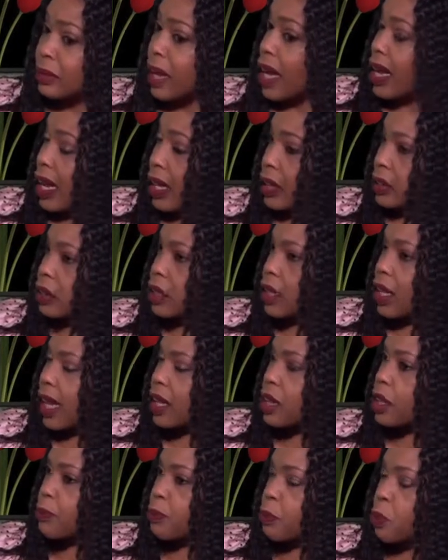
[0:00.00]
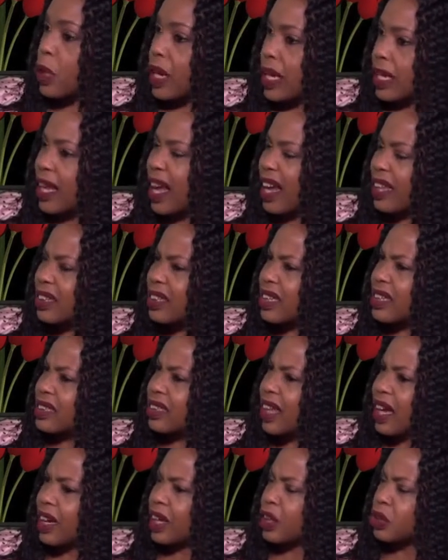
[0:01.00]
That are still at the they are still
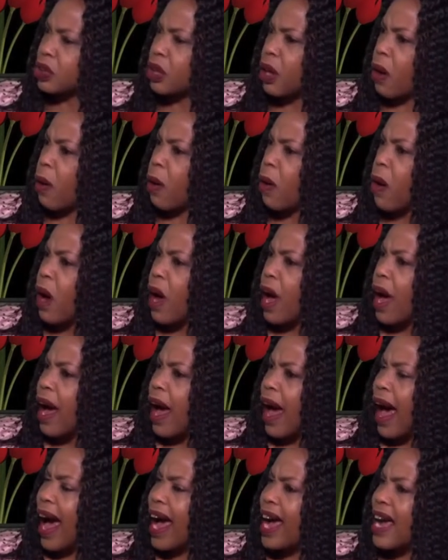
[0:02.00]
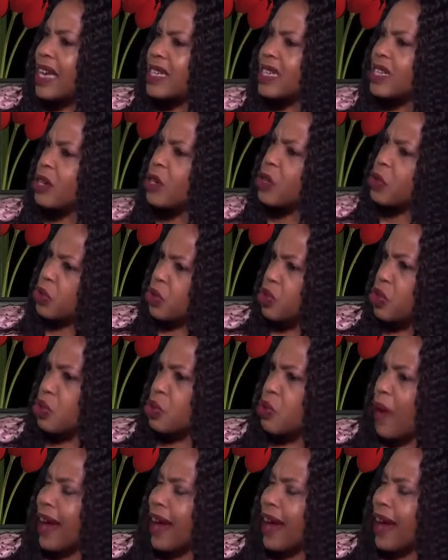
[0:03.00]
stuck. So I salute you.